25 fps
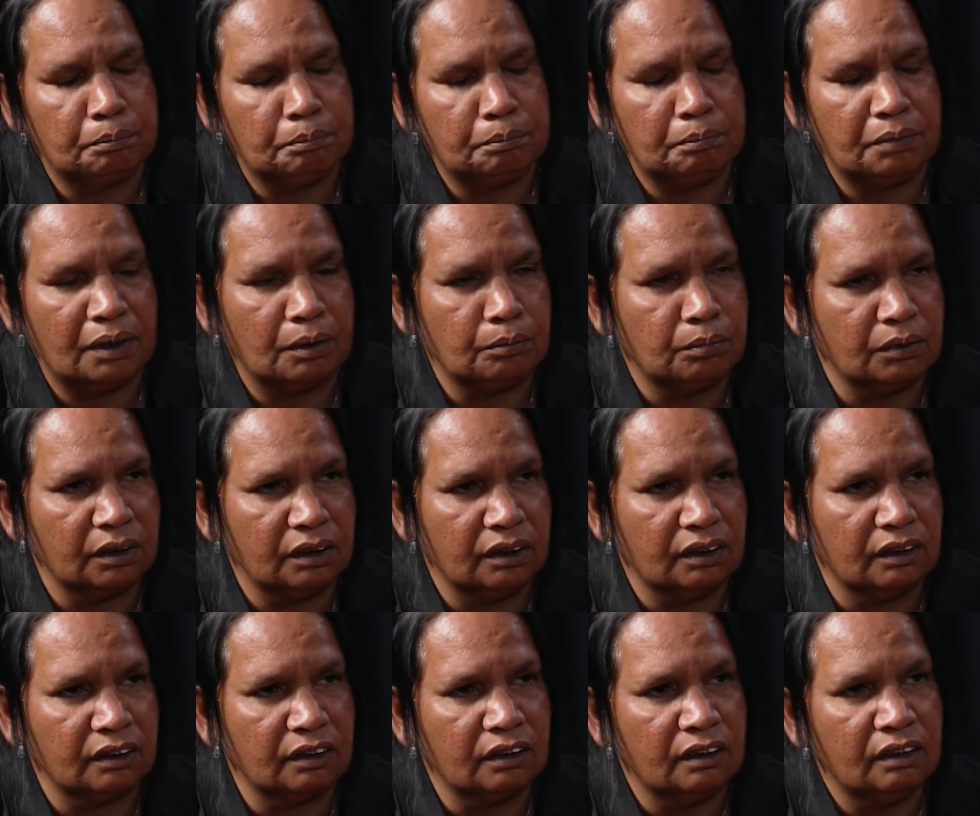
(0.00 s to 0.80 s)

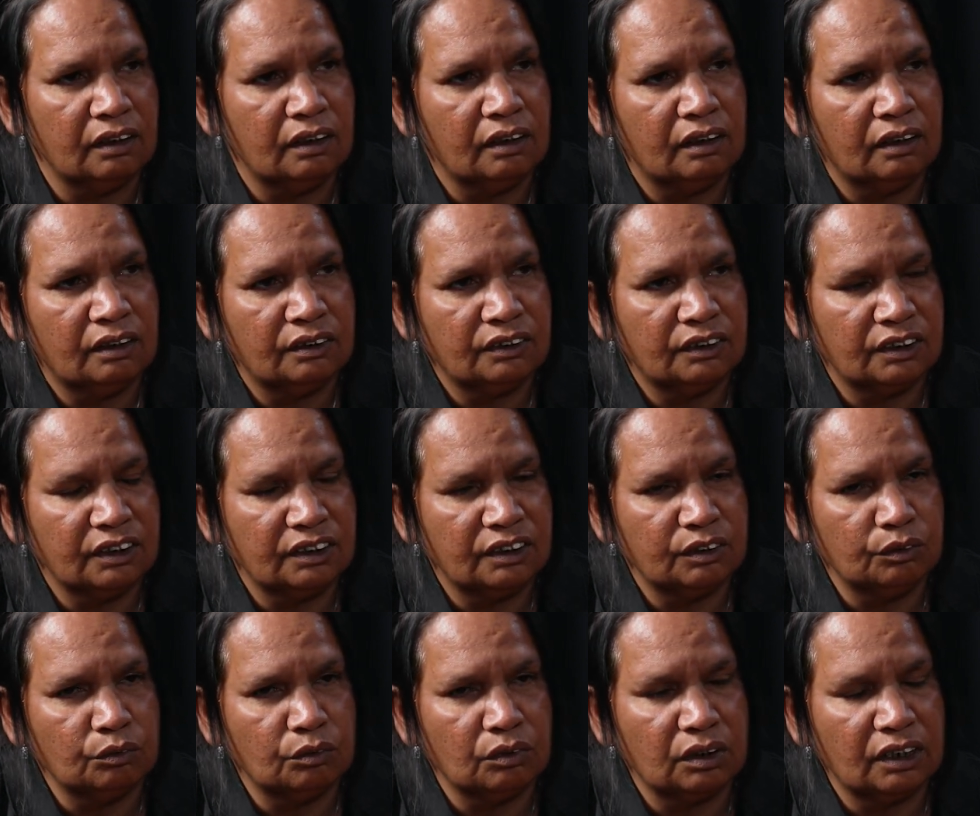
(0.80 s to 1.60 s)
public
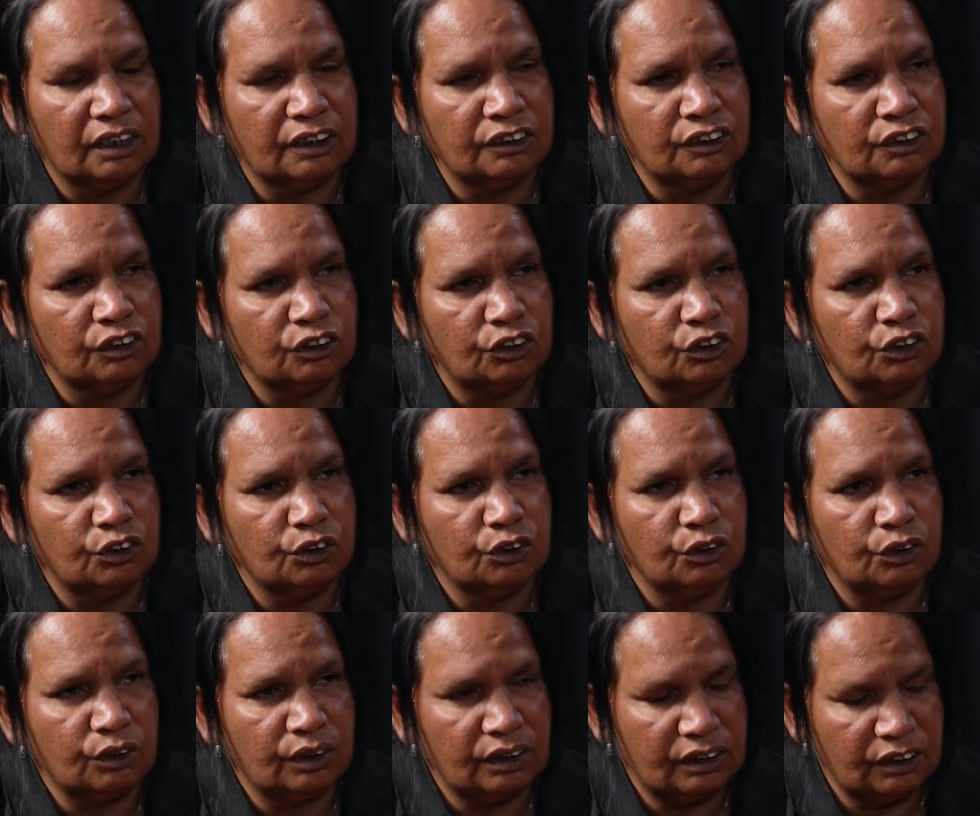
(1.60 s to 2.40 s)
just in relation to
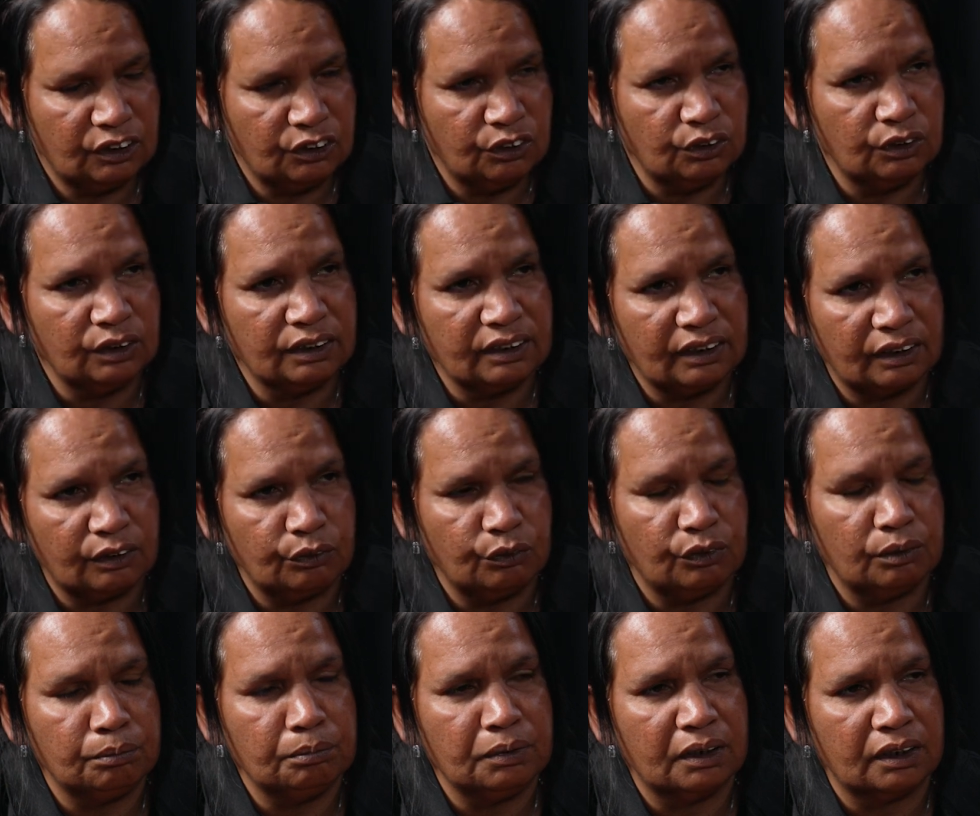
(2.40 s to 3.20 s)
the issues that
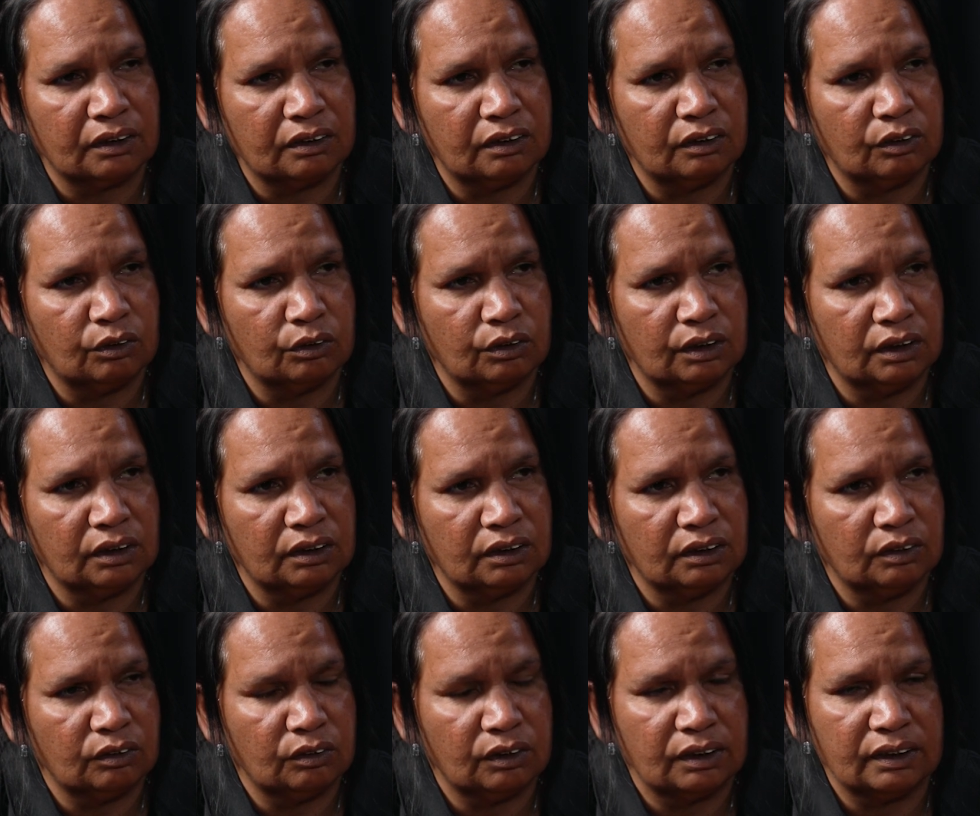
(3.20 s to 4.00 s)
are impacting on
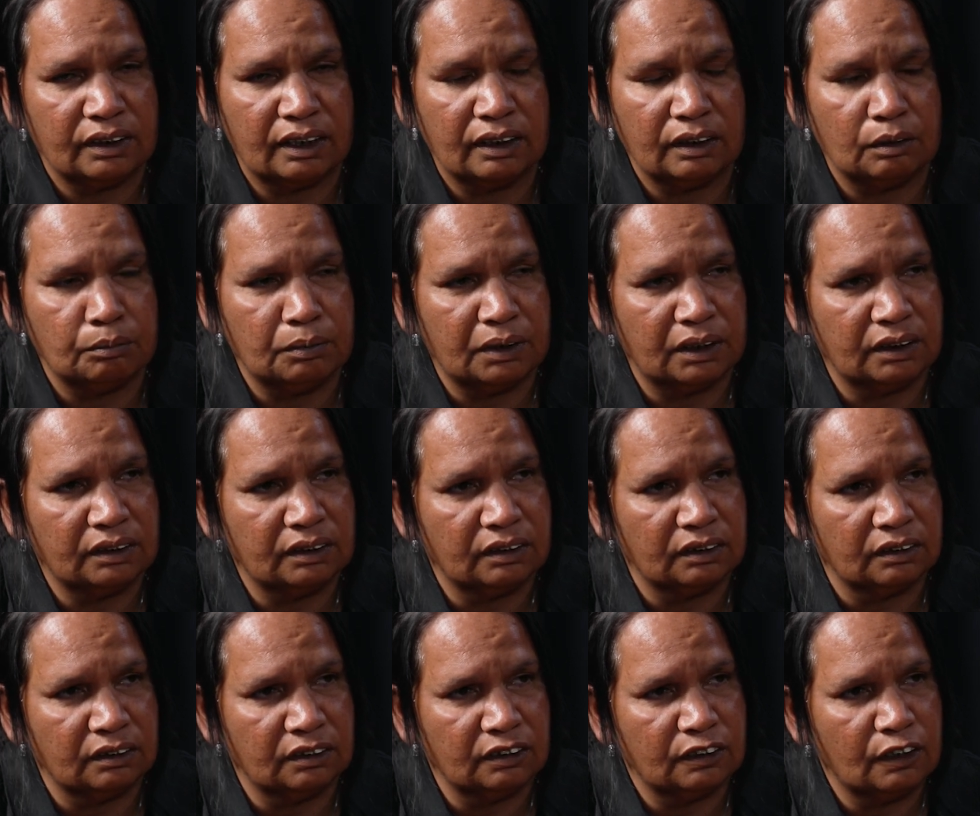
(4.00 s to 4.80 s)
us on a daily
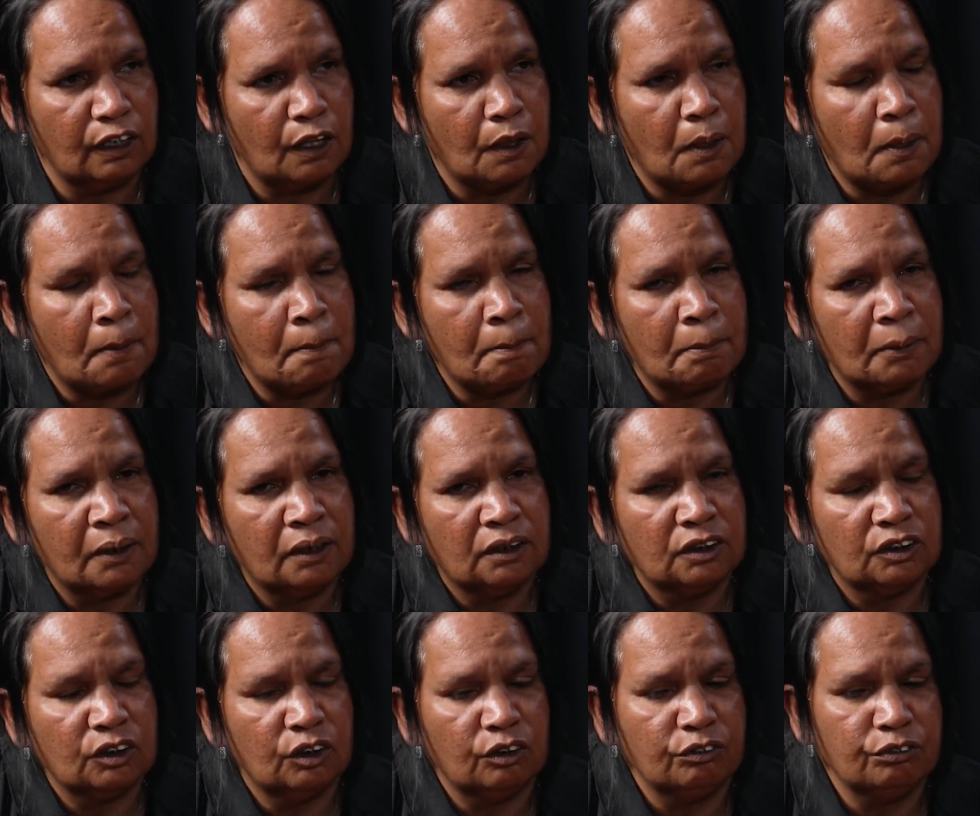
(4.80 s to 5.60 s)
basis.
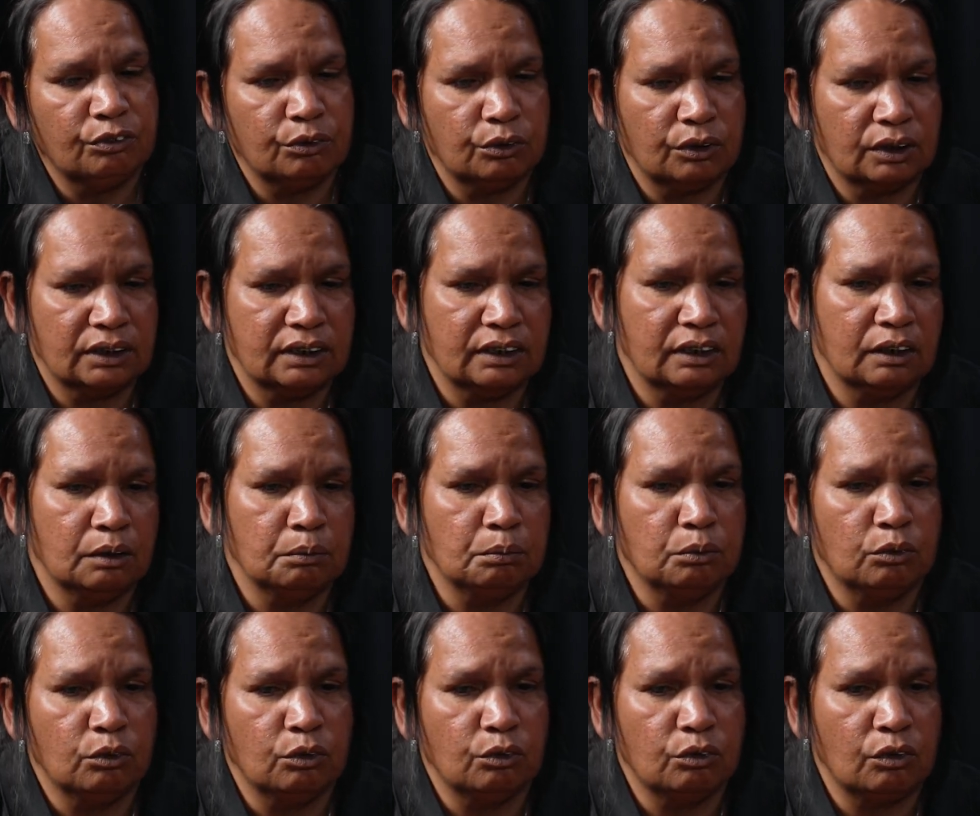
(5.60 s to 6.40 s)
So, for
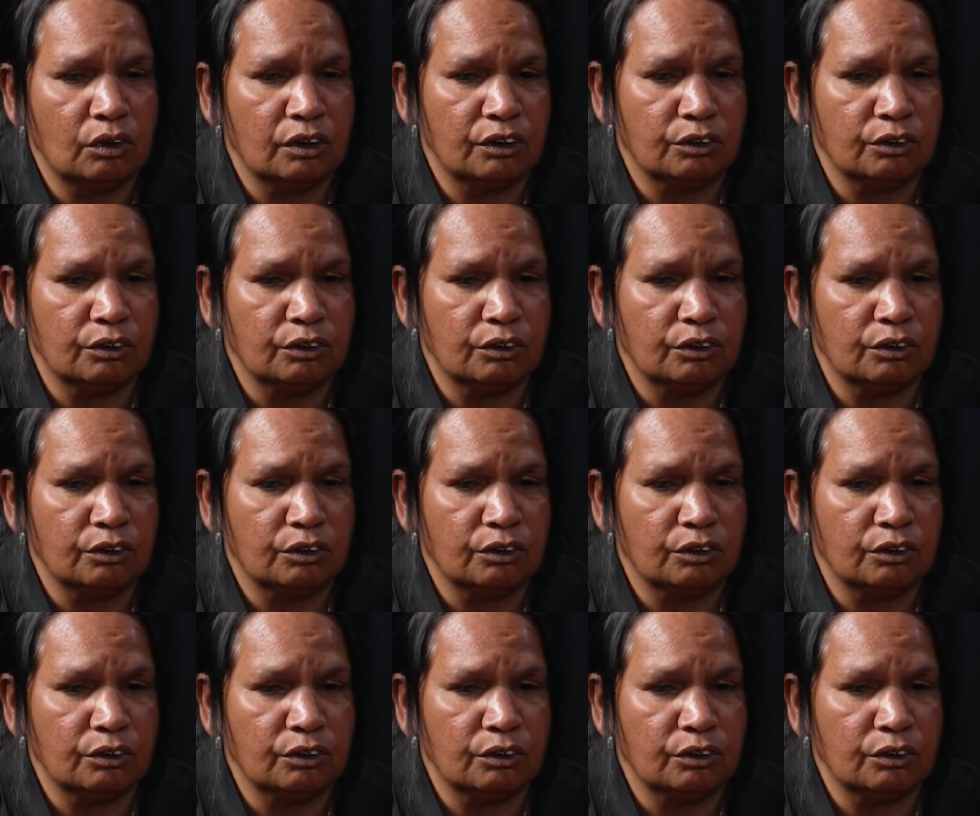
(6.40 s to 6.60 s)
example, right